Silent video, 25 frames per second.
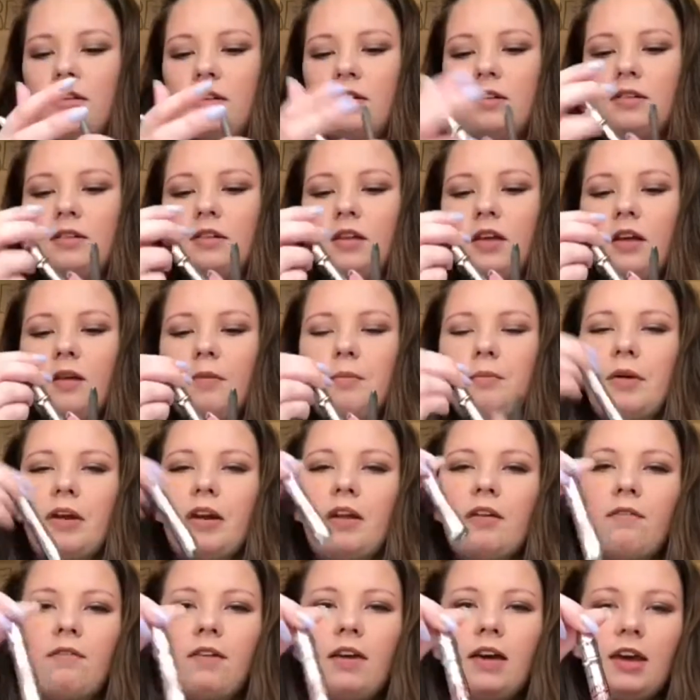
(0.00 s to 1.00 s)
It's the
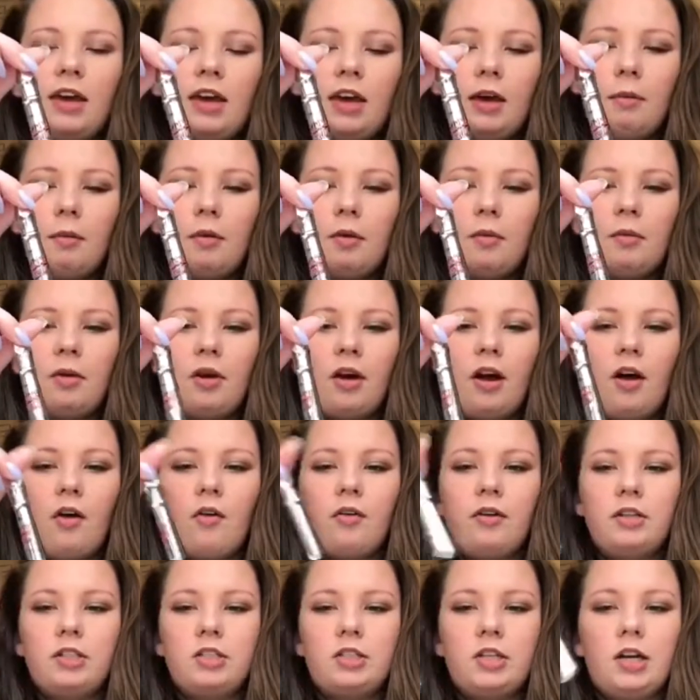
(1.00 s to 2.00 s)
Benefit Gamma Brow
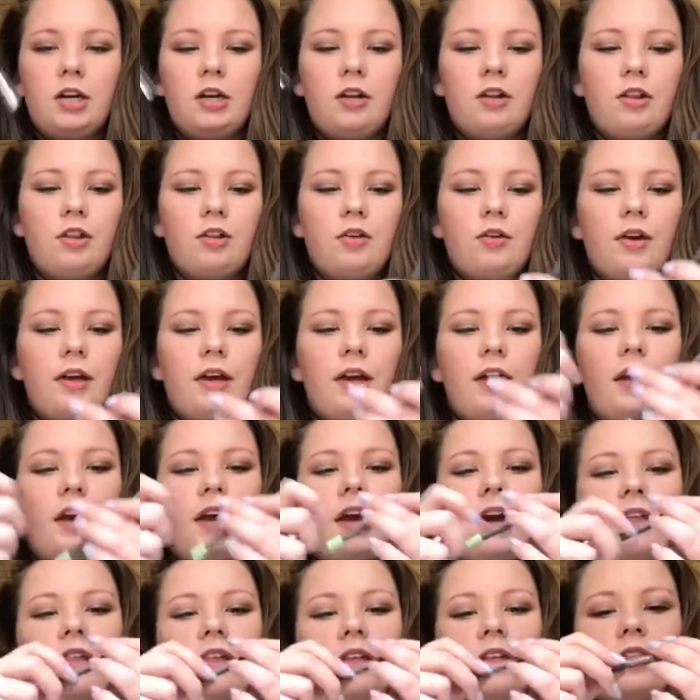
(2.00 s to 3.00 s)
in shade three,
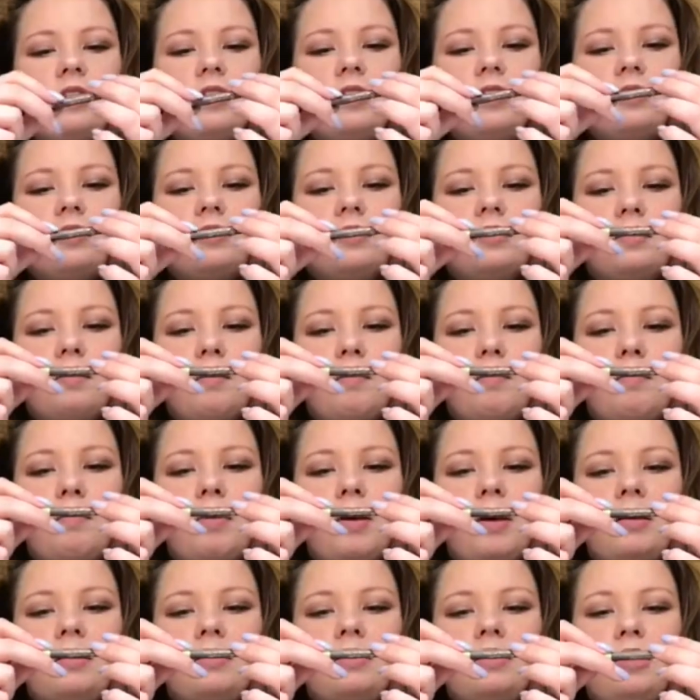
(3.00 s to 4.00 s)
and then this
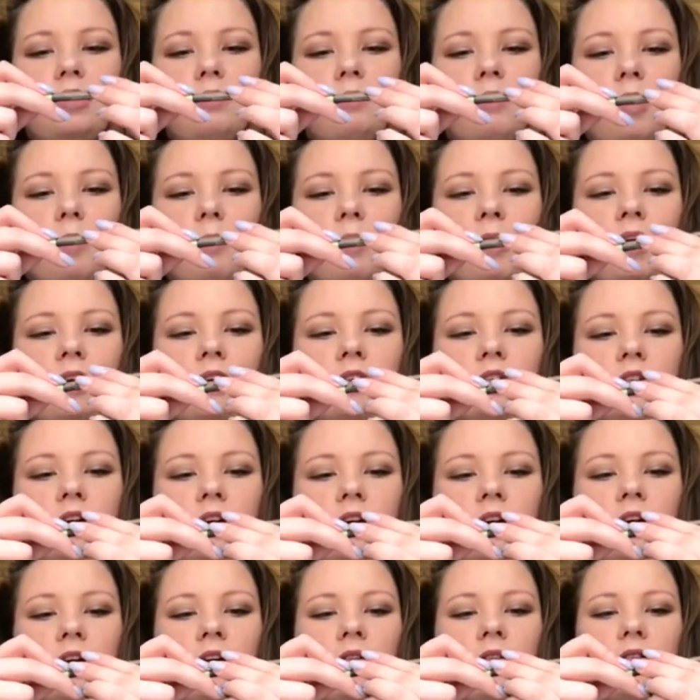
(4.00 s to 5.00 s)
Pixie by
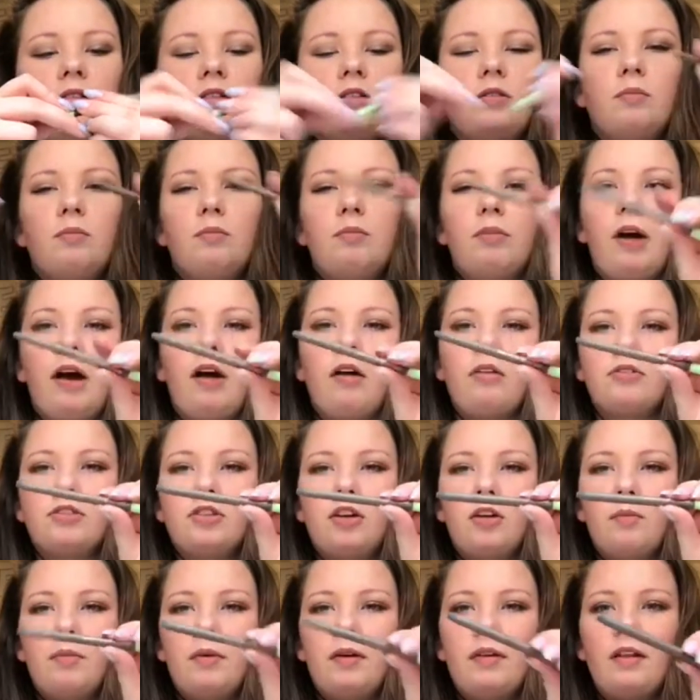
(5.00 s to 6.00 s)
Petra Endless Brow
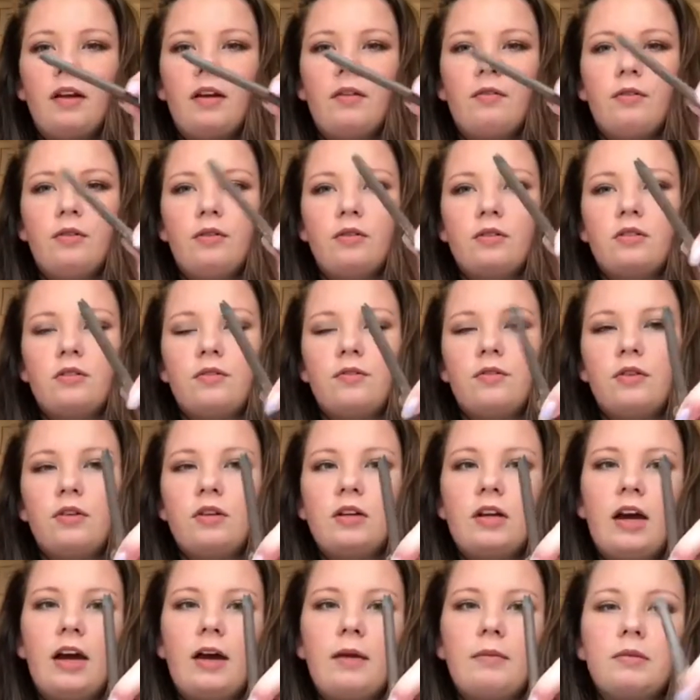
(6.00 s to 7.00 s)
Gel Pen that I've used a few
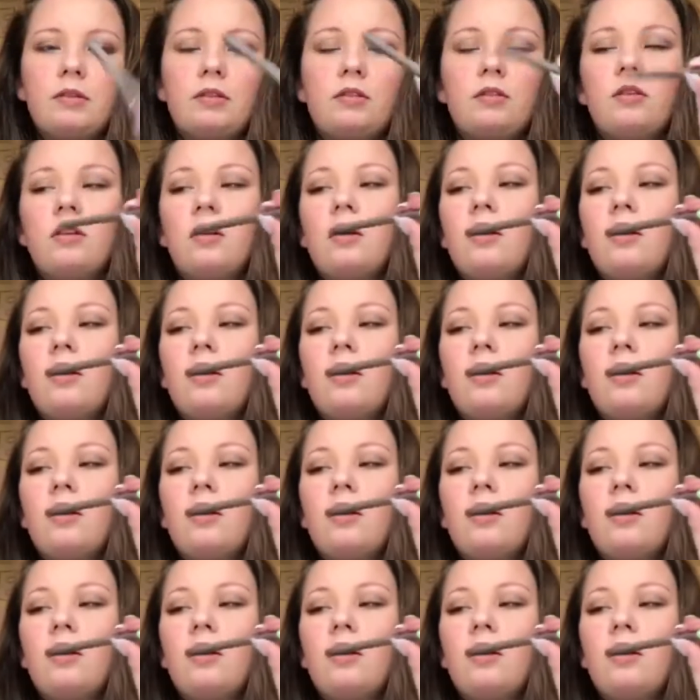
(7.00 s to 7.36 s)
times.